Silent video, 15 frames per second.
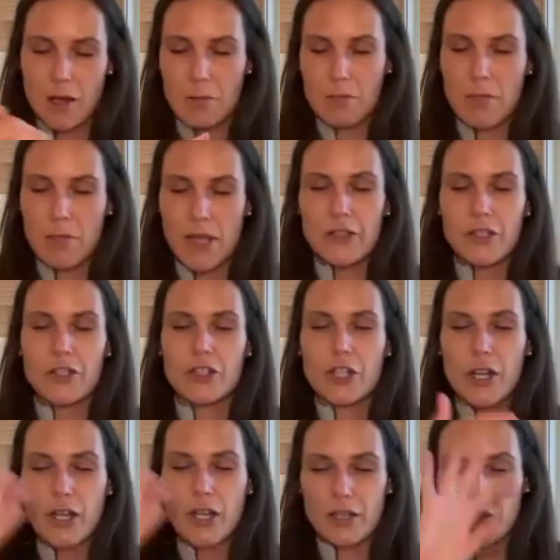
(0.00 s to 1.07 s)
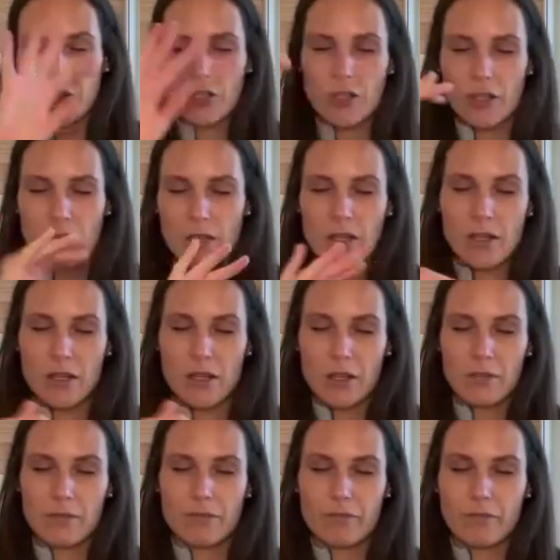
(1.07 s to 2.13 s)
major change
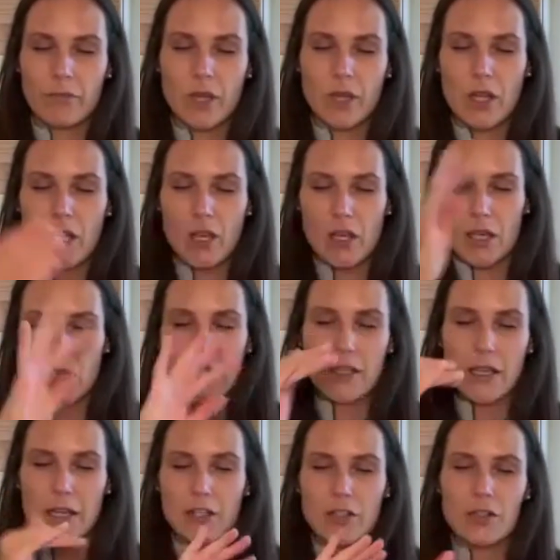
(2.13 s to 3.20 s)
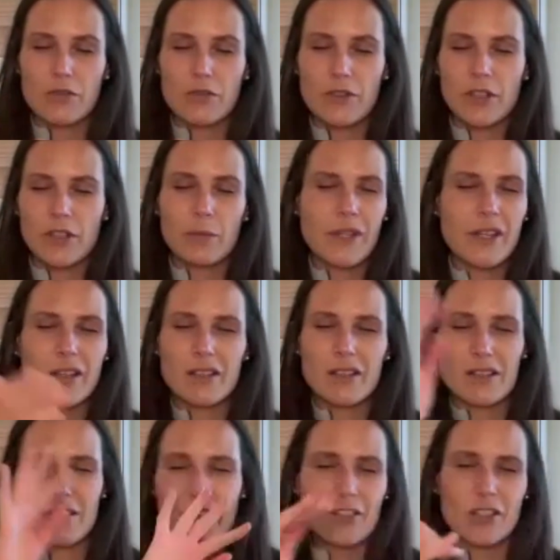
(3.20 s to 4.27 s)
in the energy field, because
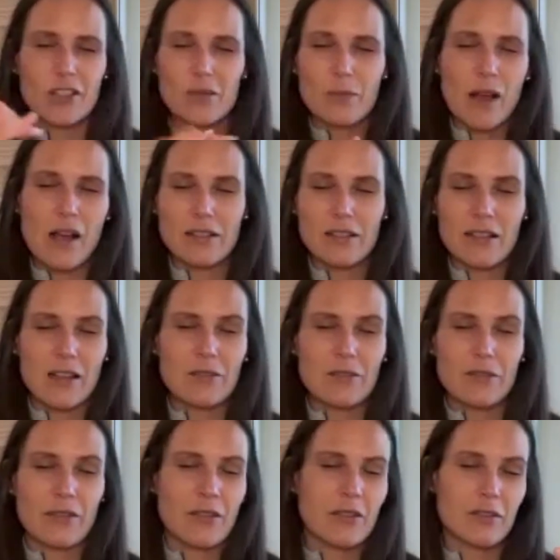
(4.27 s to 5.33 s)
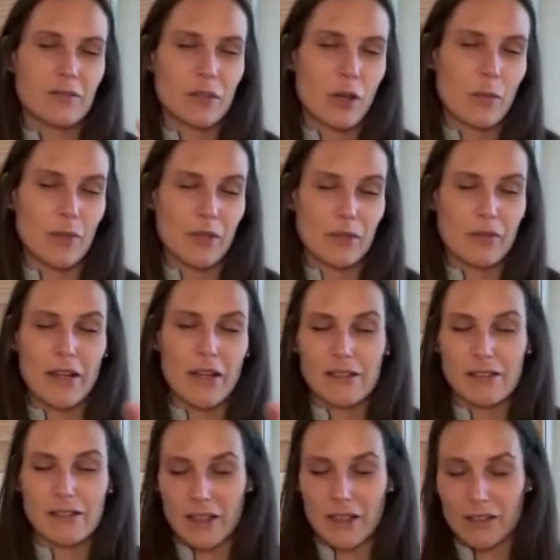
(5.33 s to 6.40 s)
it's not just past life topic, right?
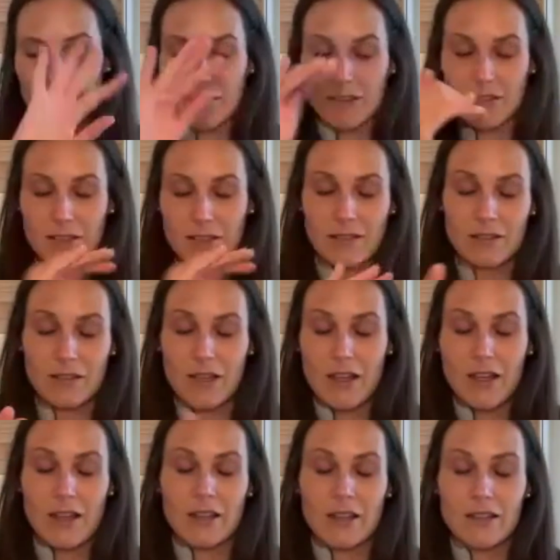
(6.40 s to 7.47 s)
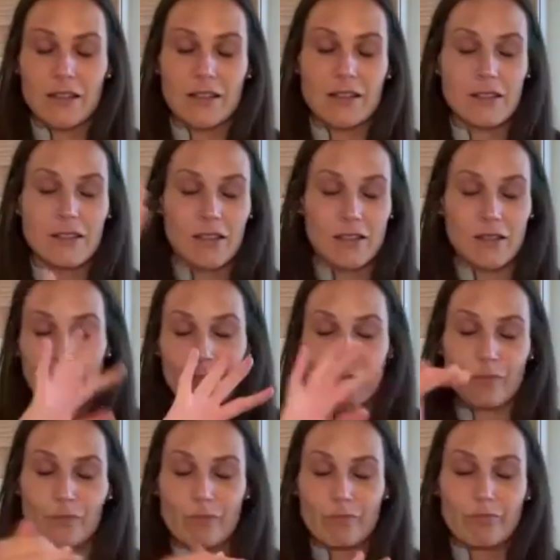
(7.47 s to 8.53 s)
It's like this
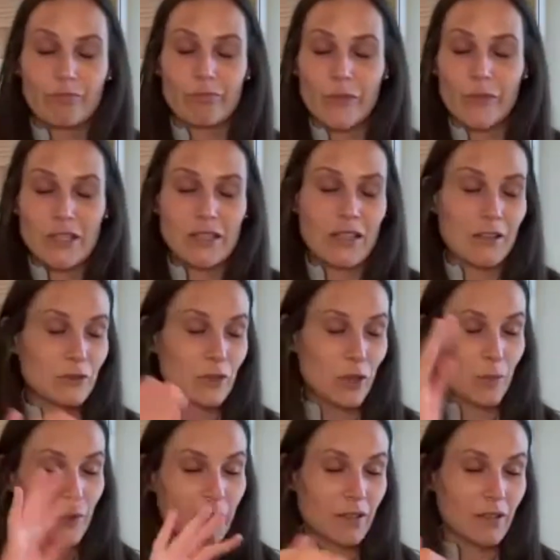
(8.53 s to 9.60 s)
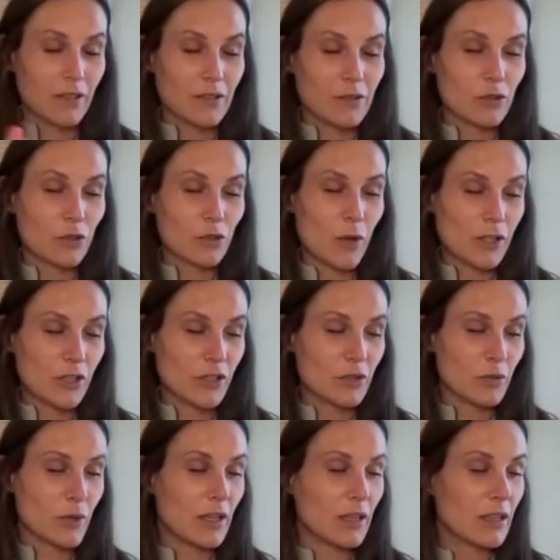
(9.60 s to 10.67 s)
this life topic so much as
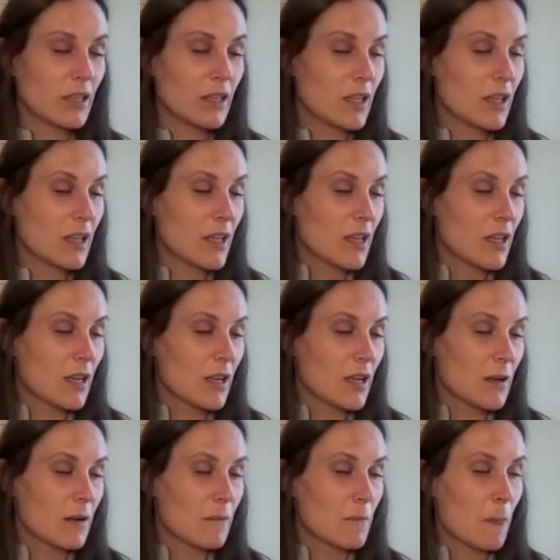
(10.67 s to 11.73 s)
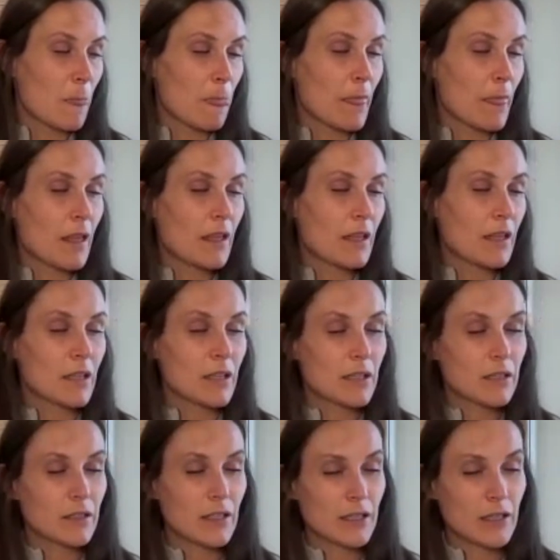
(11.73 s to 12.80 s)
well.
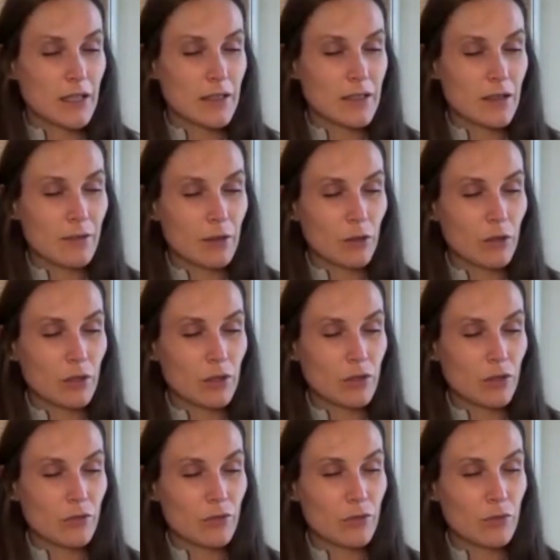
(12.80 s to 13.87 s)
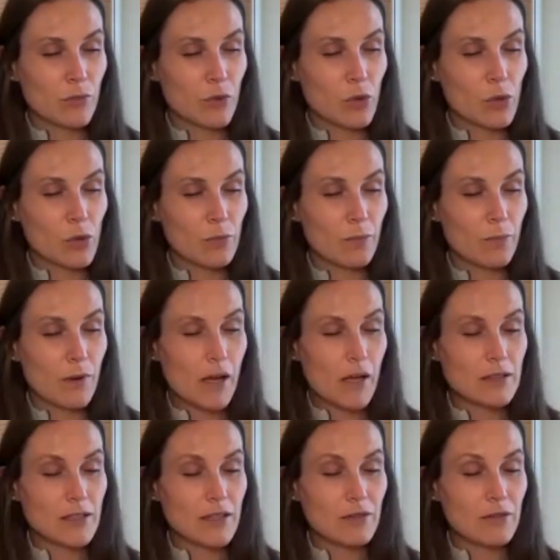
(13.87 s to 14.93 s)
Then let's have a look into a few more
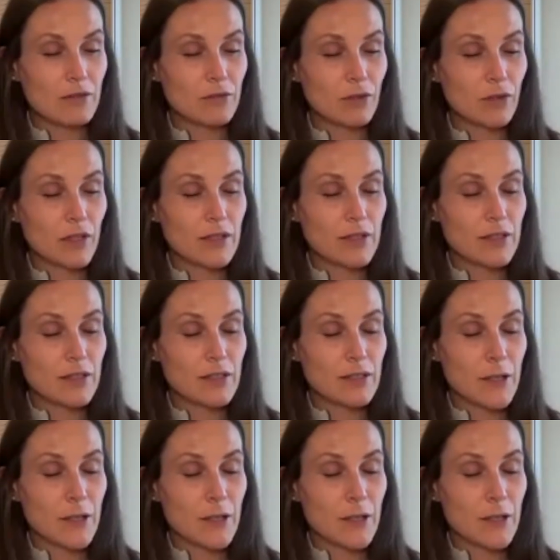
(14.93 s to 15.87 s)
past life influences.